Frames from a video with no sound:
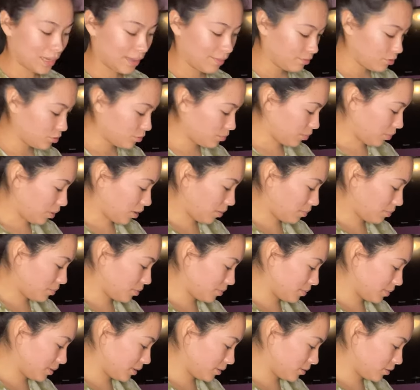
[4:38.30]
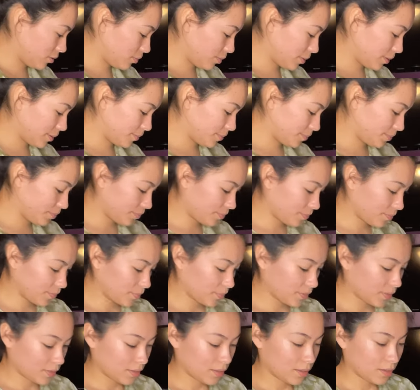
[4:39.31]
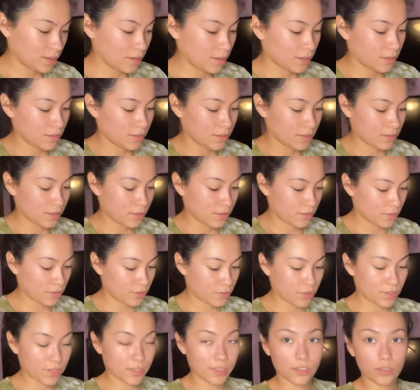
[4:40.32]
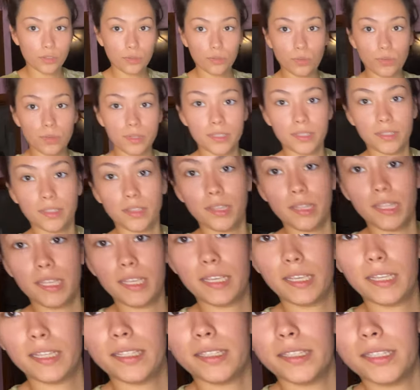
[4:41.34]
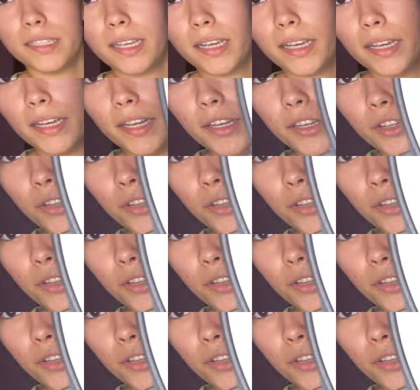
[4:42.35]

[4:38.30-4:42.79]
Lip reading: have to pop them a little bit. So this is what's on the inside.